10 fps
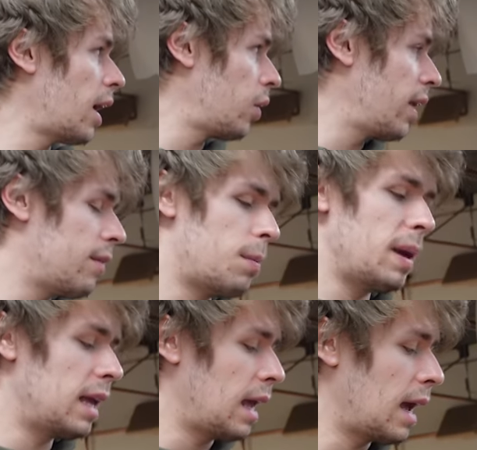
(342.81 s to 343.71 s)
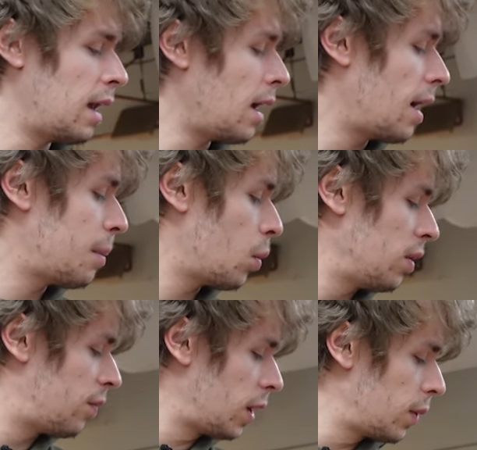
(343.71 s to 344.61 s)
I only have a big can, uh, but
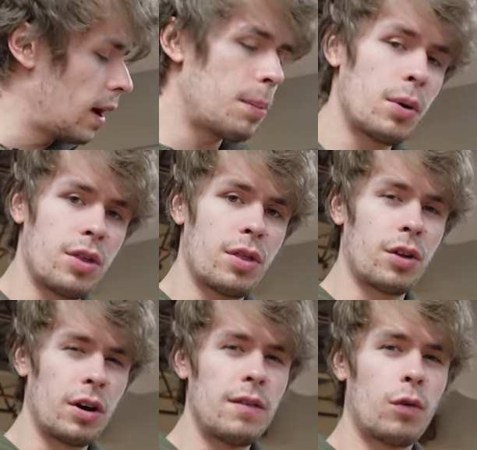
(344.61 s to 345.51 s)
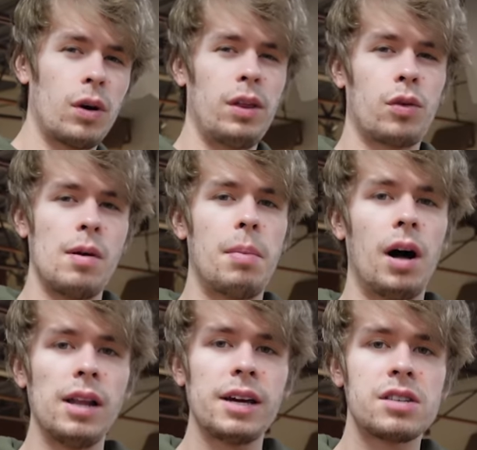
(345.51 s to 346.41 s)
we follow it up with the 3043
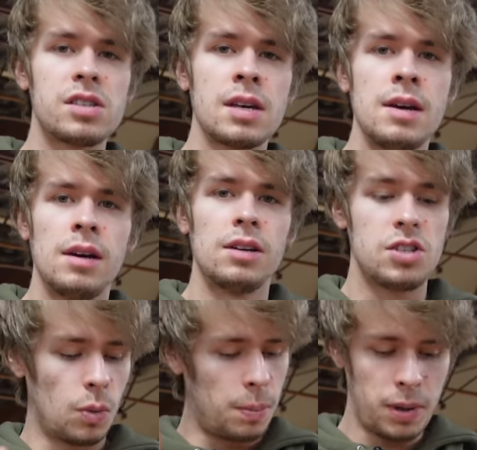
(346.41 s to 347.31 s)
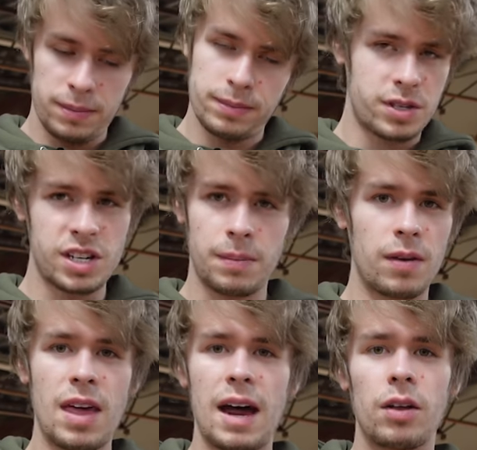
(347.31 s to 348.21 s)
Polyx. So we'll put
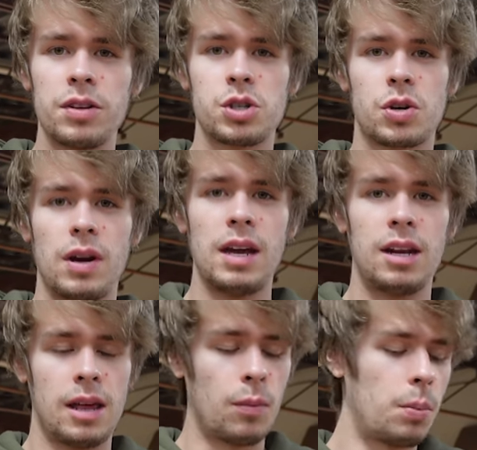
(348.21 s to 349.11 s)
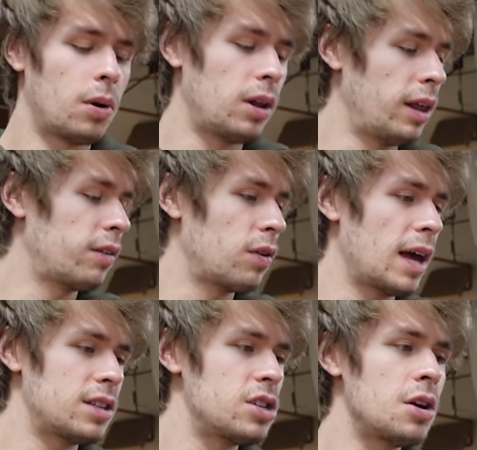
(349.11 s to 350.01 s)
something of that on the screen and then we'll put a link for
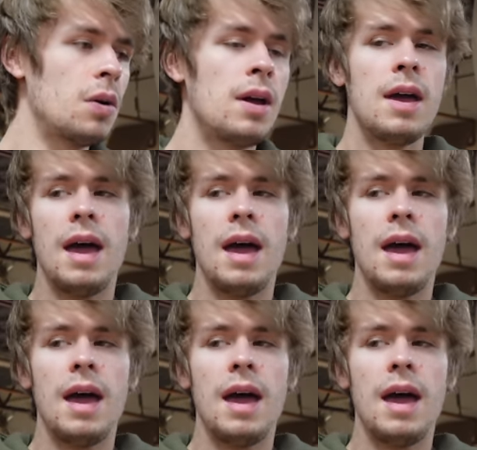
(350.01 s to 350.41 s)
that too.